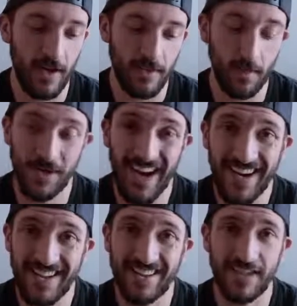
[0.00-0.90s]
some
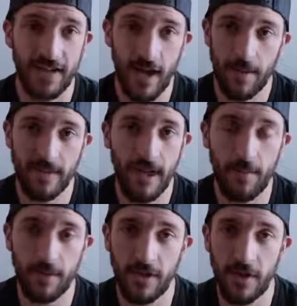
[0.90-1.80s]
guidance, comment
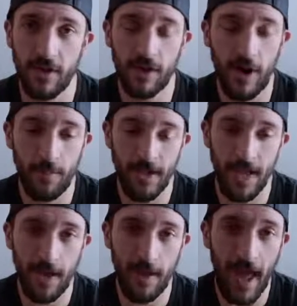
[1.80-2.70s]
down below. I'll be
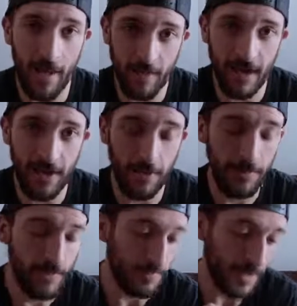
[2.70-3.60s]
happy to help.